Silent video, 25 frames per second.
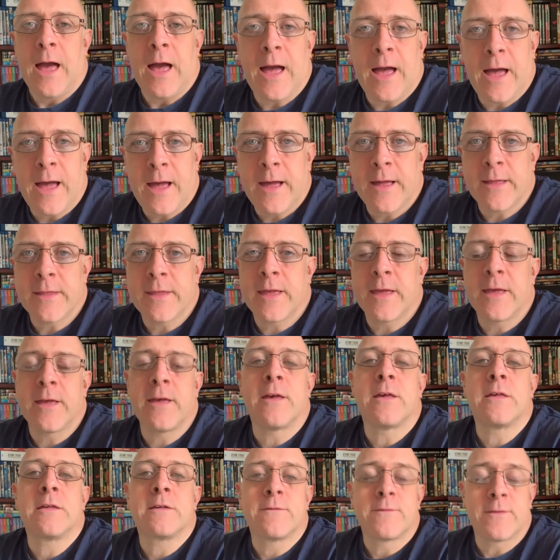and it
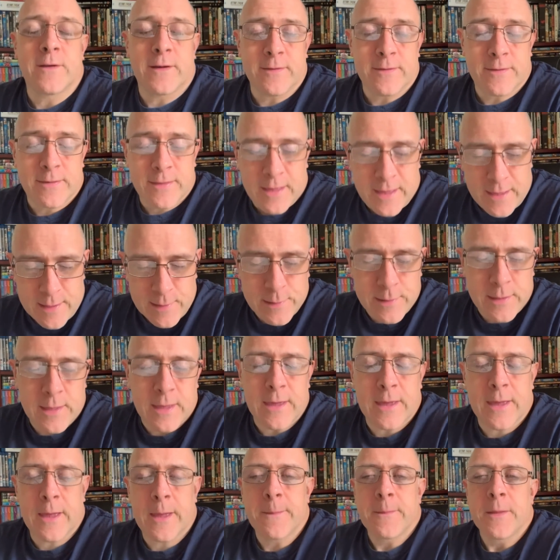is
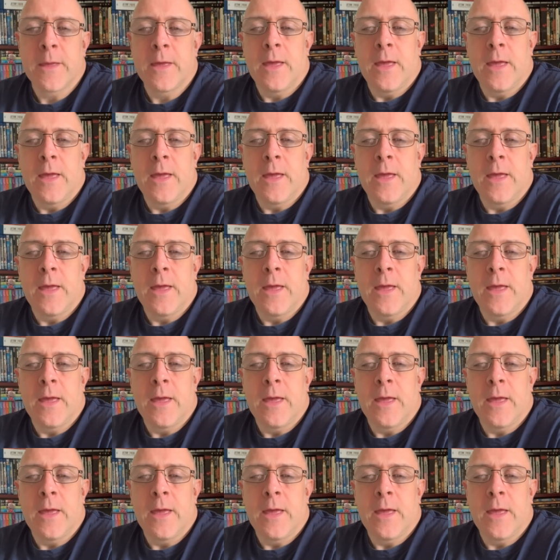fantastic.